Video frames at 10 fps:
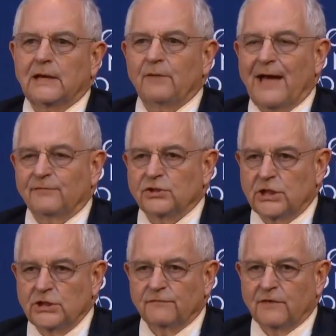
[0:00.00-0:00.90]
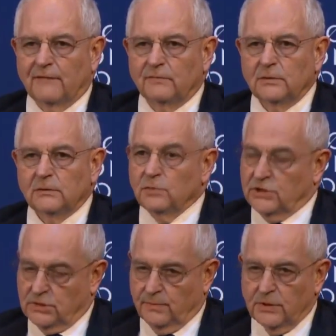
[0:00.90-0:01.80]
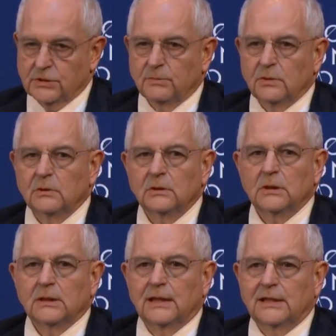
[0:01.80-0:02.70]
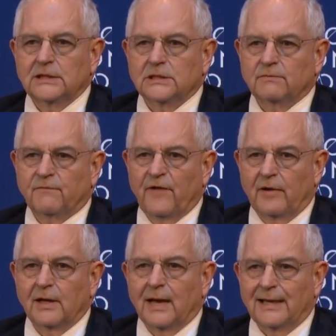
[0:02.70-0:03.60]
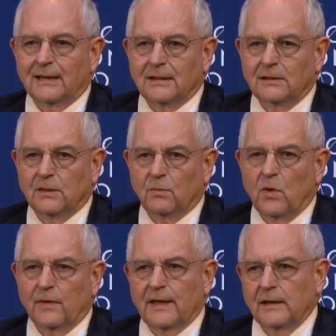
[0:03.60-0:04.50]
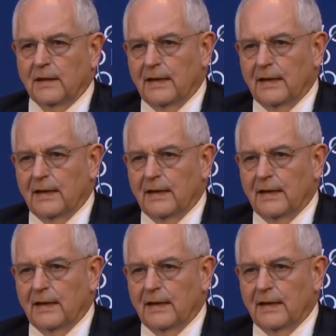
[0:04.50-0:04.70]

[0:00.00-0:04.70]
If we have a change of government, which is possible, it is very likely that what the